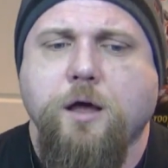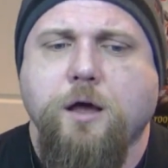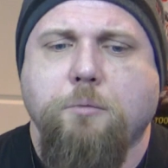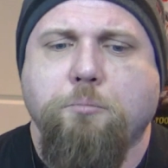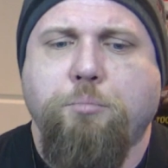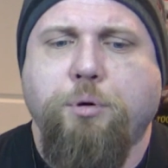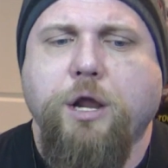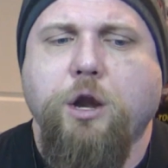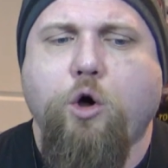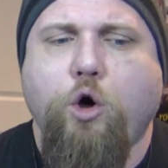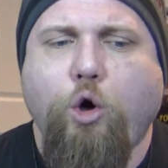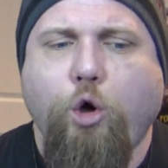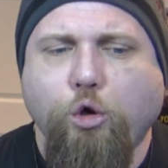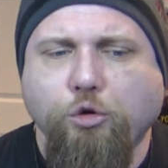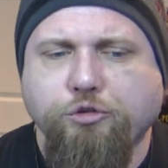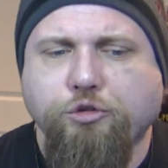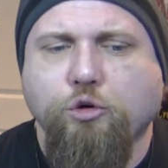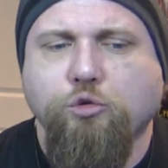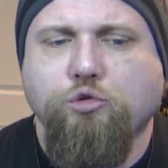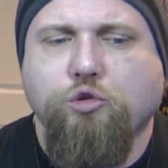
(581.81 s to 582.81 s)
but
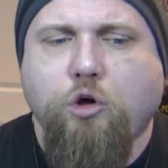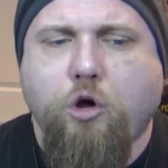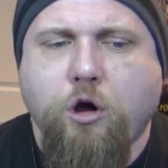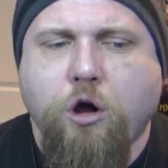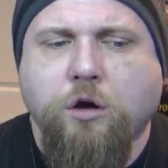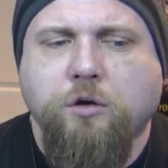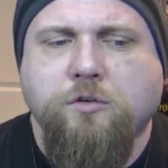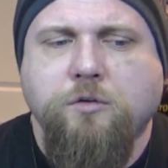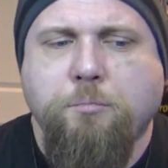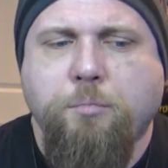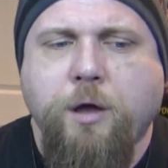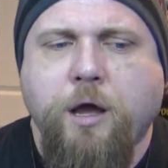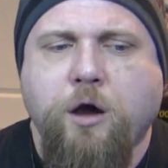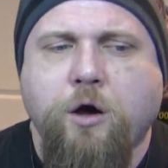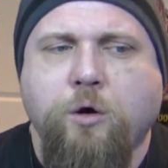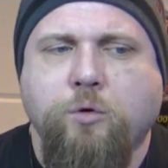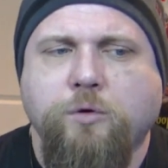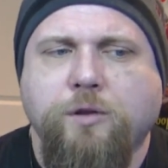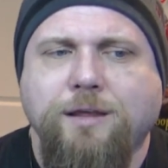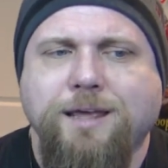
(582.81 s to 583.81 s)
also talked
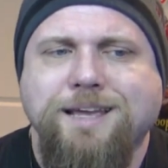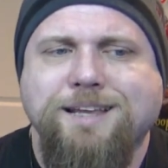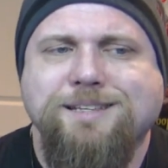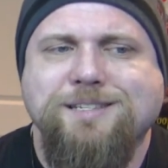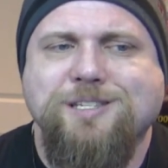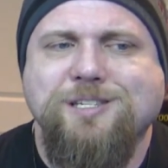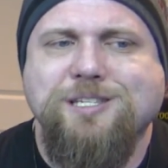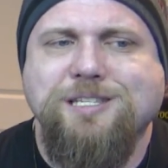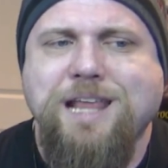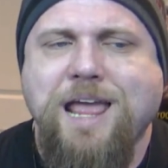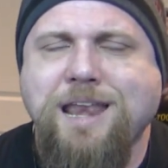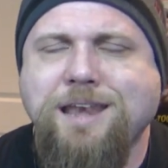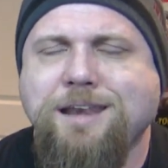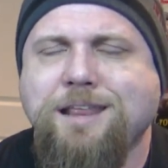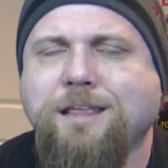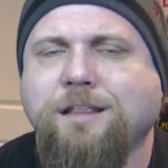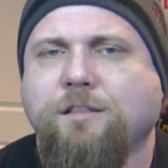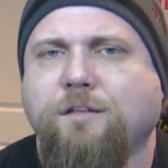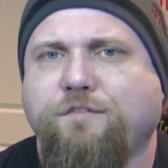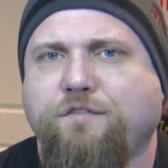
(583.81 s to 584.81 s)
about
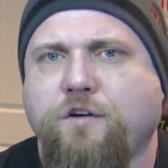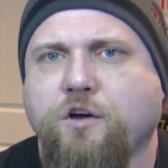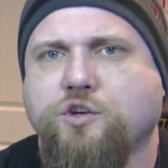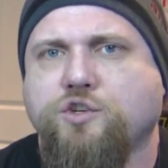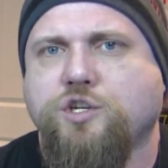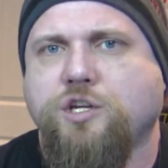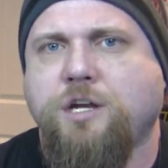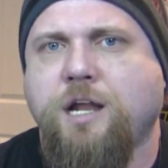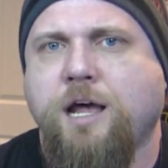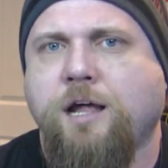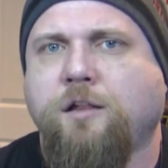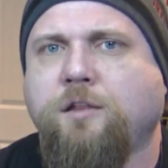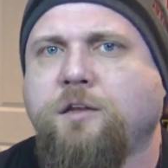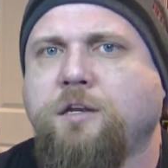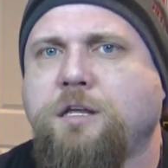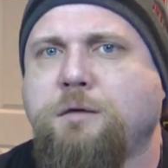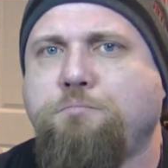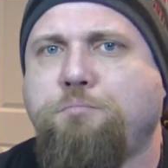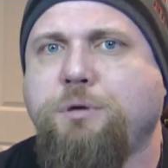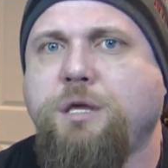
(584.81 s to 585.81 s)
extending the
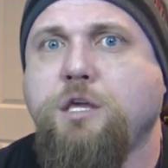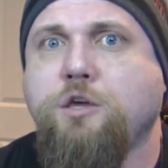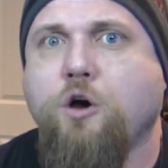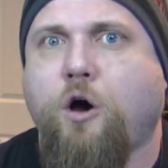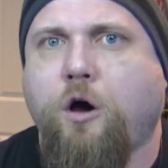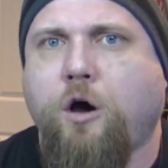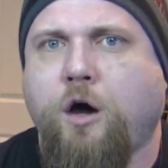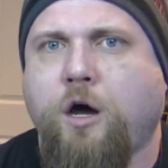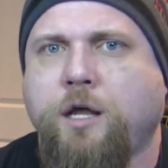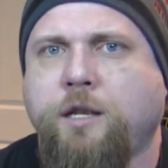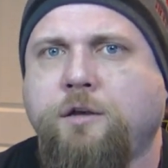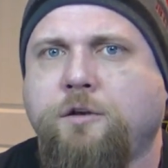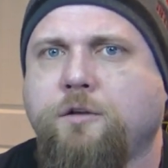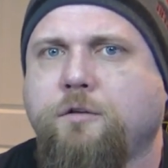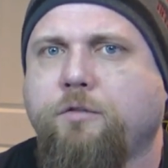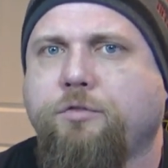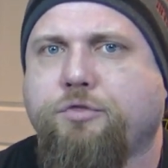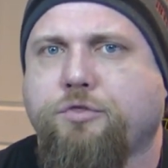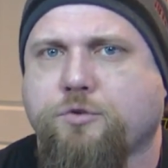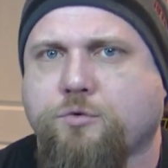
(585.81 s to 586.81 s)
functionality beyond
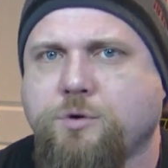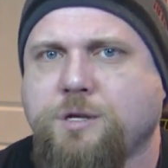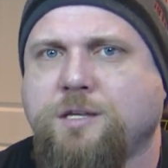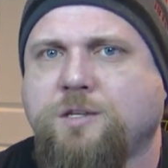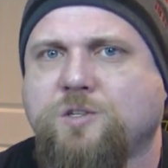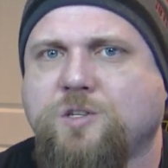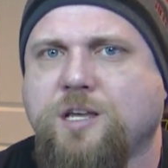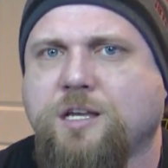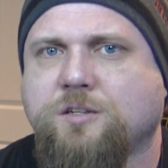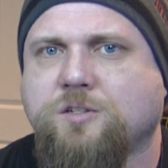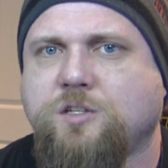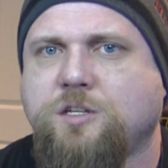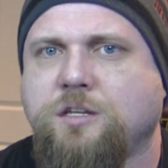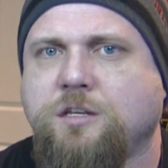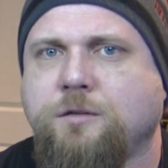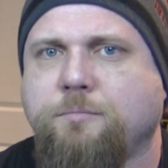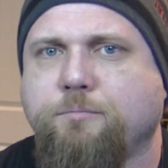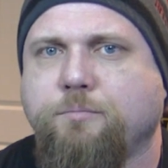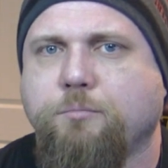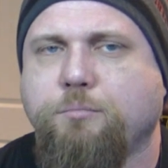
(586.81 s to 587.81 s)

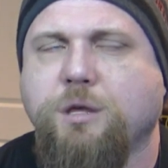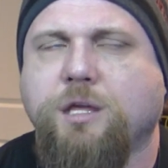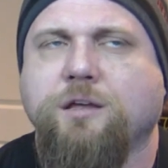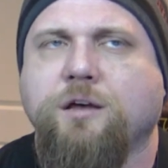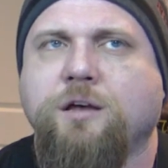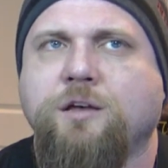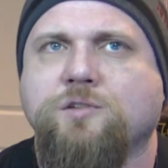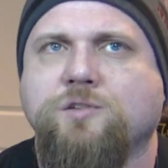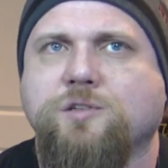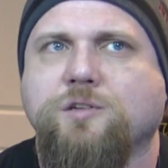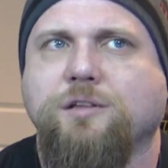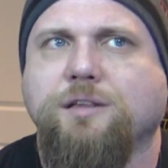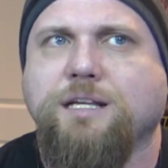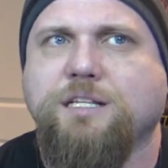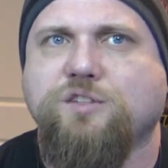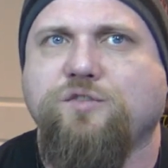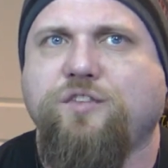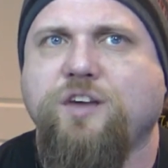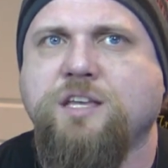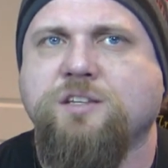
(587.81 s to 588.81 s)
360. Because
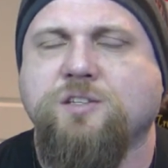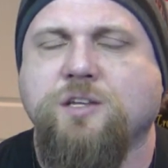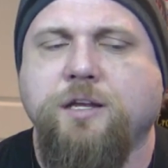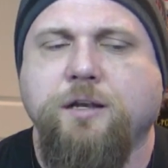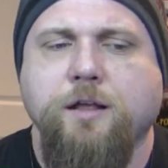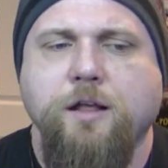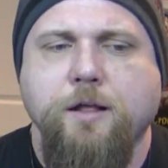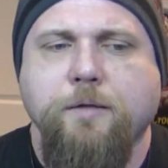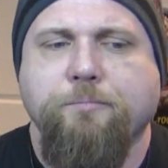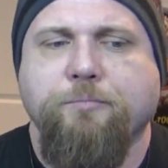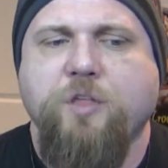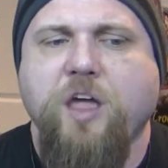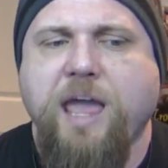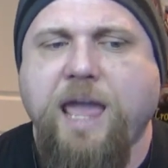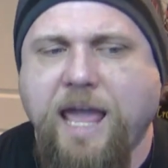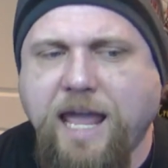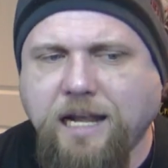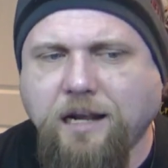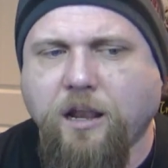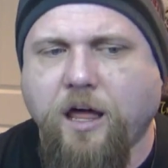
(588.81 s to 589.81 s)
let's face it, the
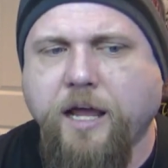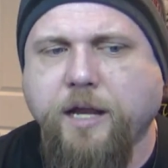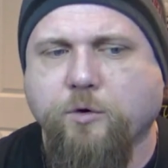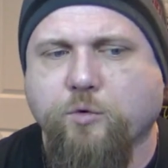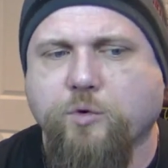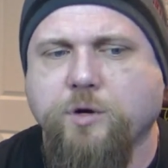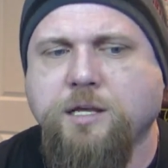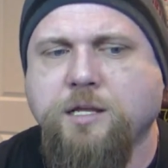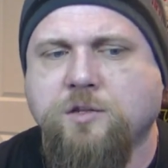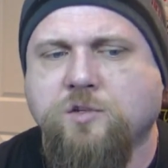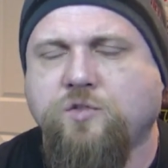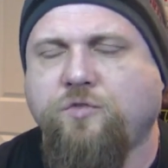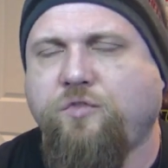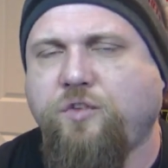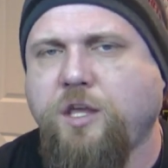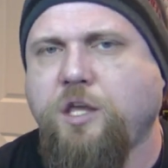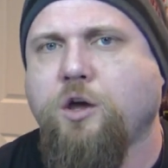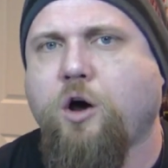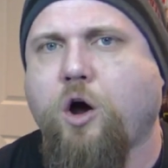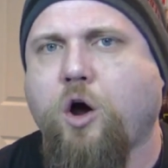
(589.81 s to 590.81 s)
headline reads
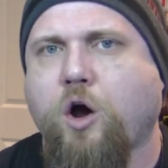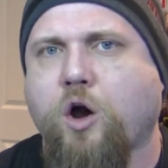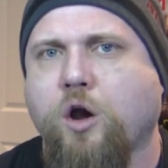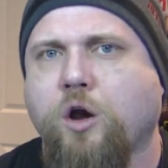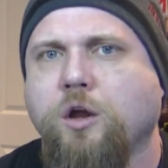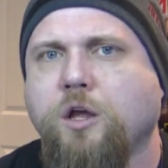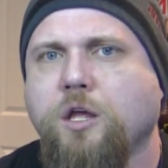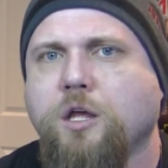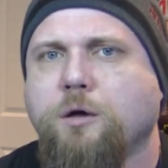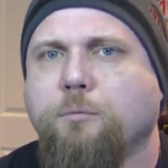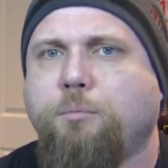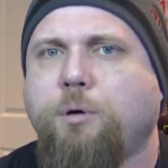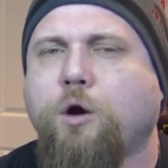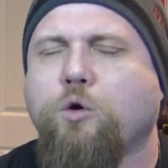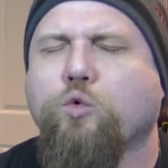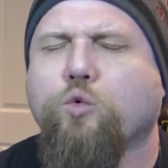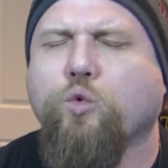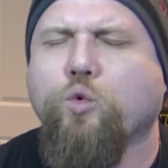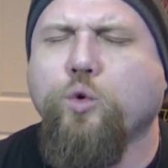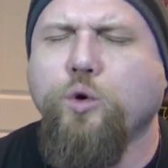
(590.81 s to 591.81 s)
VR,
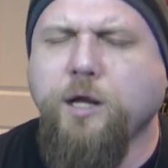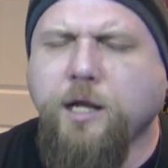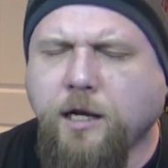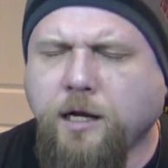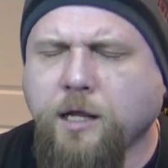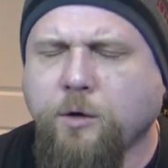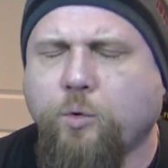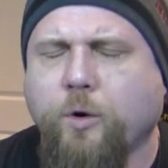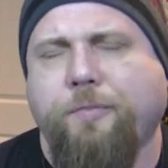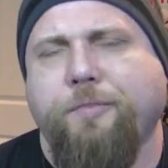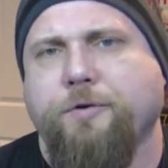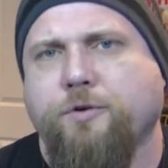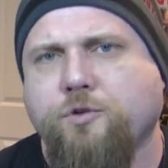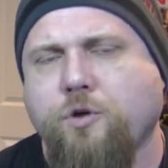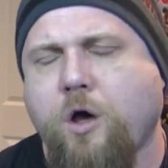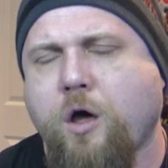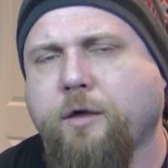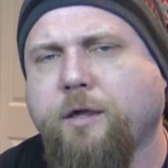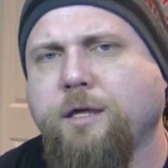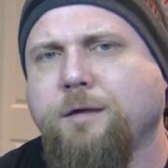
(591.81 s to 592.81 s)
but really what they're
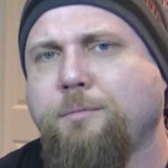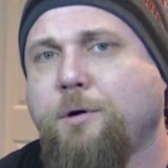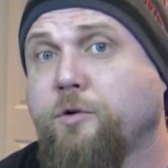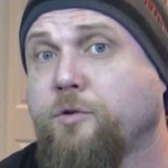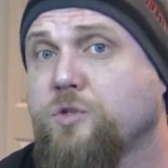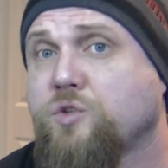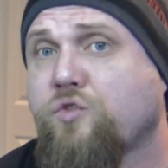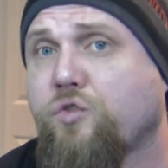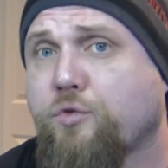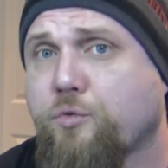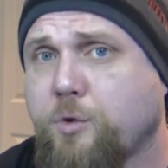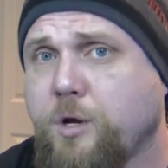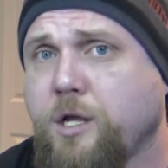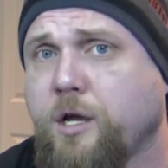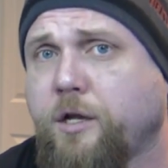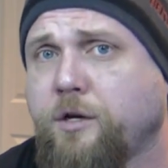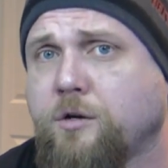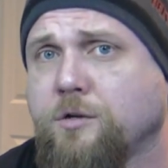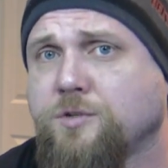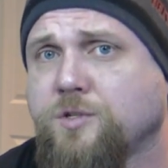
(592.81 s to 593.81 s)
talking about is
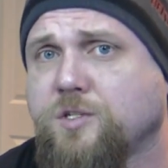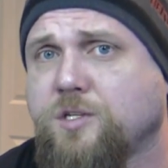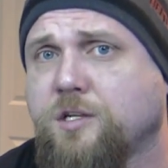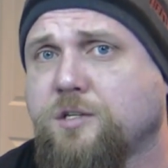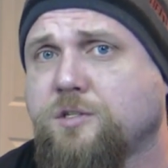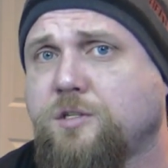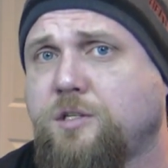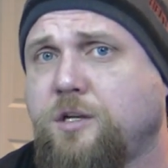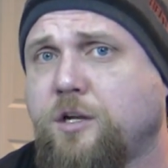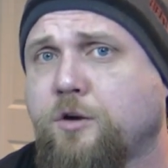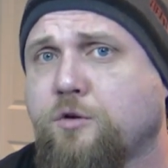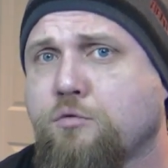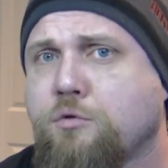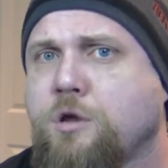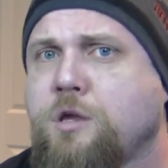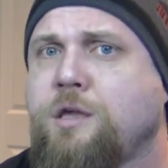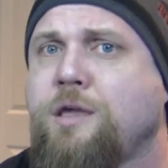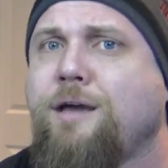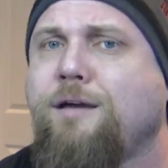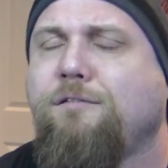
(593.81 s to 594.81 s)
360
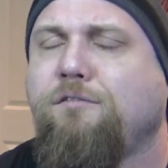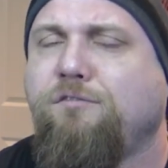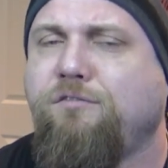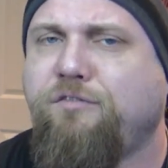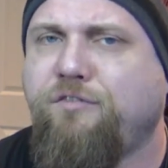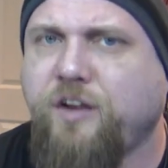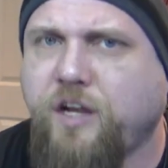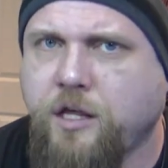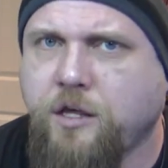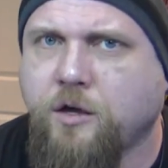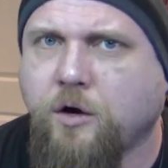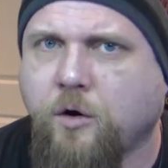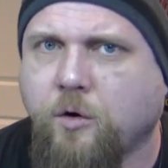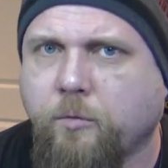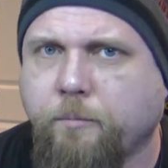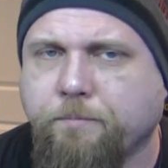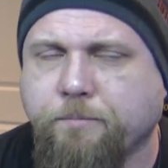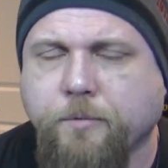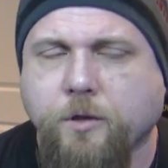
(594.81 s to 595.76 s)
degree video.